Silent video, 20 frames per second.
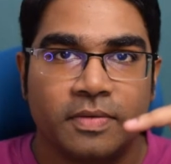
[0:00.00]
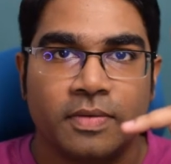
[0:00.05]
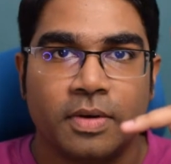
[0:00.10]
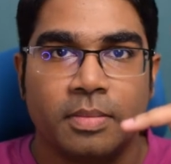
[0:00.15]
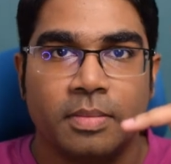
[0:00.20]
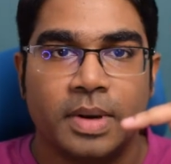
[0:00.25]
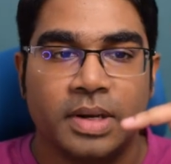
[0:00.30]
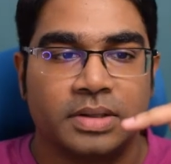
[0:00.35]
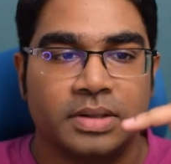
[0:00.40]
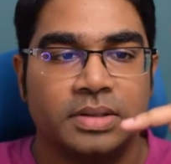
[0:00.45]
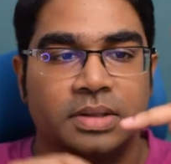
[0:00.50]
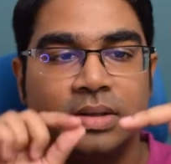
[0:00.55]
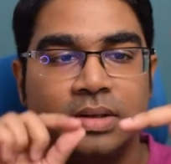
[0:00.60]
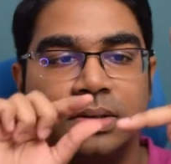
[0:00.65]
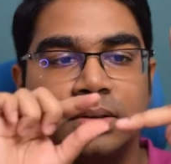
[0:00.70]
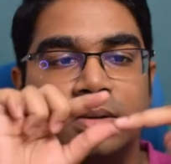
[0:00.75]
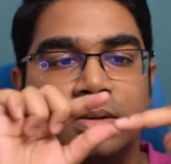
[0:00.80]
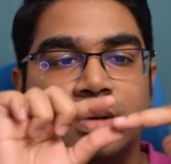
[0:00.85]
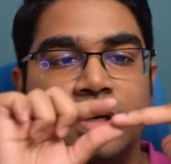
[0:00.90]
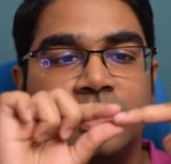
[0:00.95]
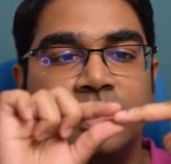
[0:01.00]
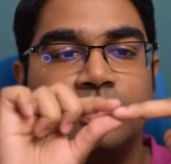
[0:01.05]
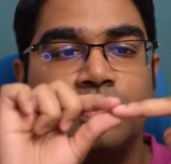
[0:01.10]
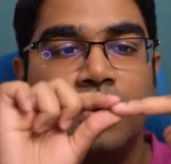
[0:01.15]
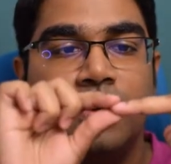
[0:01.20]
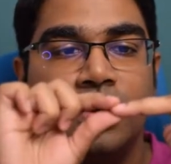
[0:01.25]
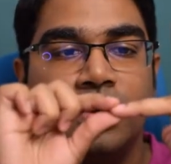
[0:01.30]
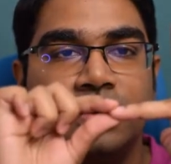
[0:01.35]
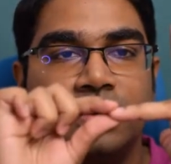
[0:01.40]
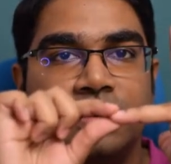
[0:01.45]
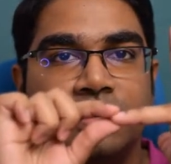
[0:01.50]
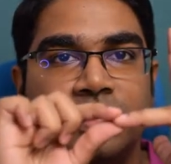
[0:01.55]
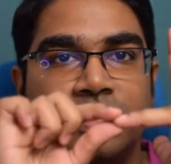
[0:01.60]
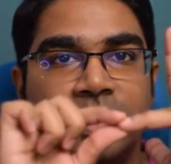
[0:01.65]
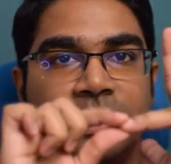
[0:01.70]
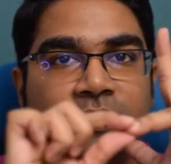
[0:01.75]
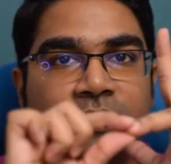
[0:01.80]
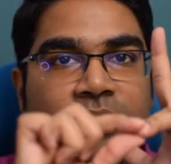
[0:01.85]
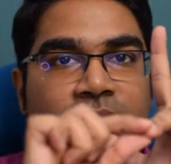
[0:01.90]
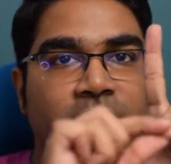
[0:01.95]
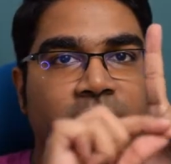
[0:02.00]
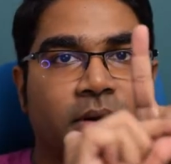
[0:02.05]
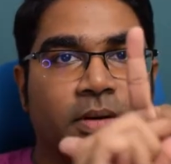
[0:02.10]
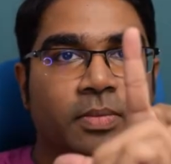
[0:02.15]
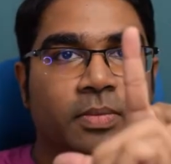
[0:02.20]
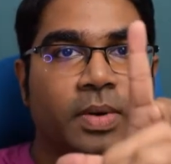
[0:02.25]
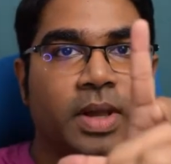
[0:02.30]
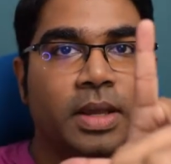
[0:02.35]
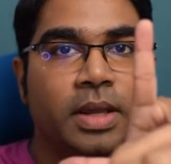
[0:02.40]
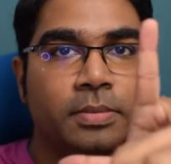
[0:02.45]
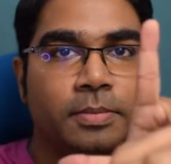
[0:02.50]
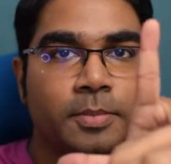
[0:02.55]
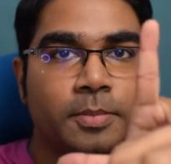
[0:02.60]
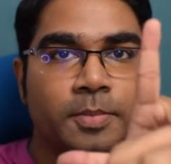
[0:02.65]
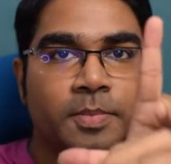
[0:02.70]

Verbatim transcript: from us. So let's point the middle finger away.